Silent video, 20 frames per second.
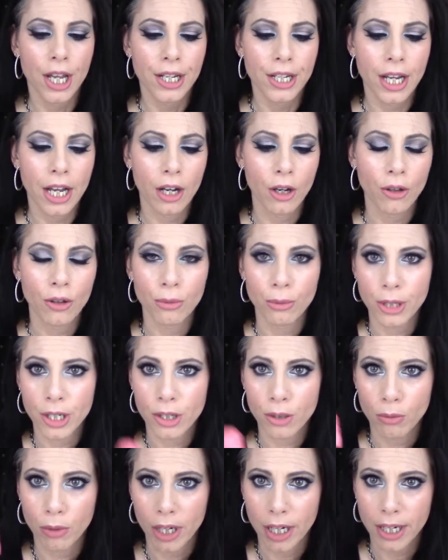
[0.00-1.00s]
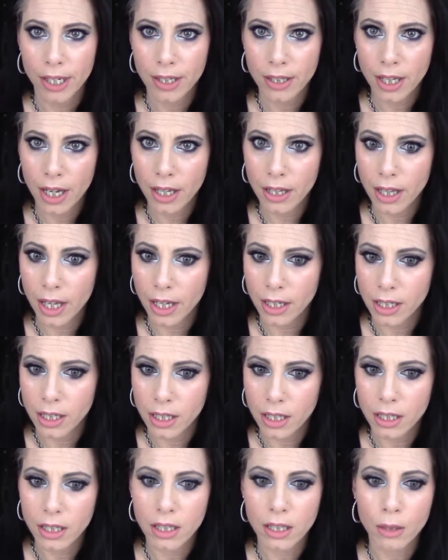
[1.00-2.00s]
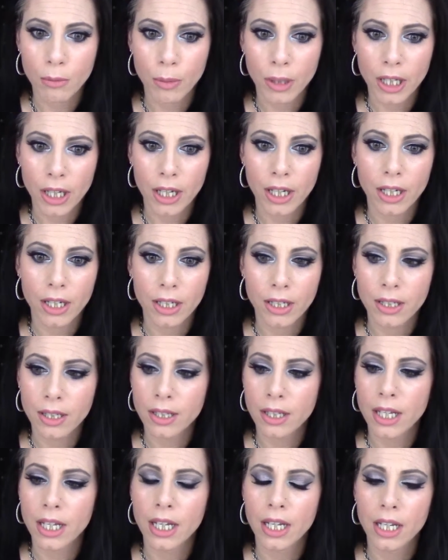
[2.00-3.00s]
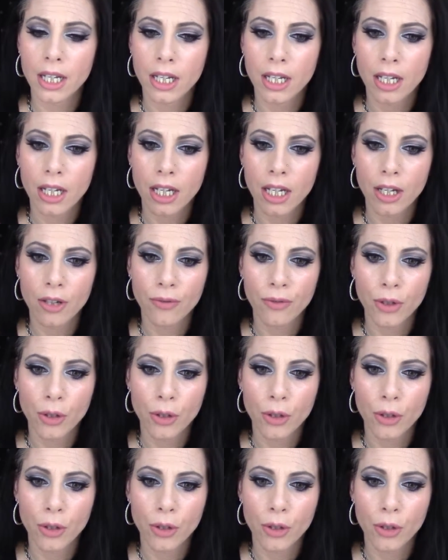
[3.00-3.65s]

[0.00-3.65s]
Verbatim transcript: Now the reason why I say that is, is because if